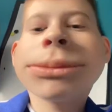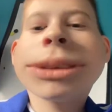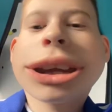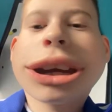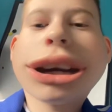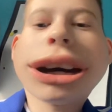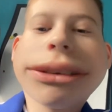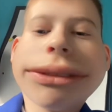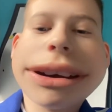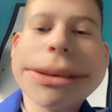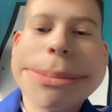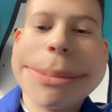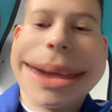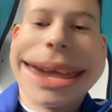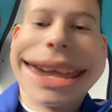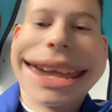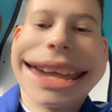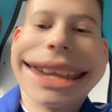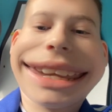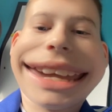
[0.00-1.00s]
Come with me
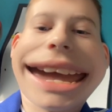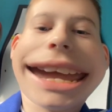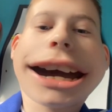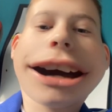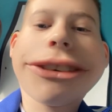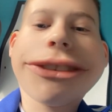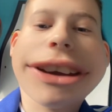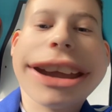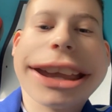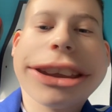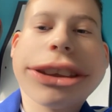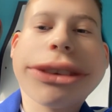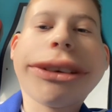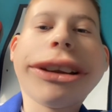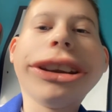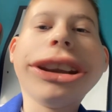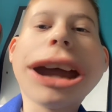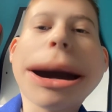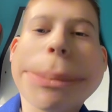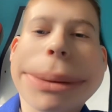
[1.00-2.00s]
and get your things. You will
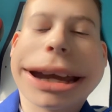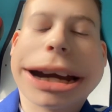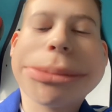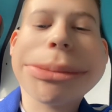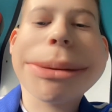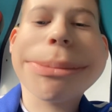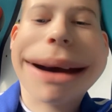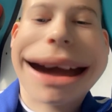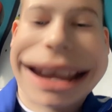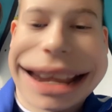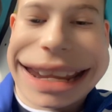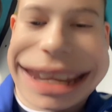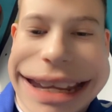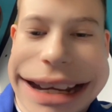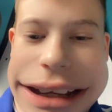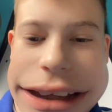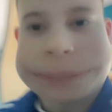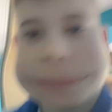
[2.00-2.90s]
not be coming back here.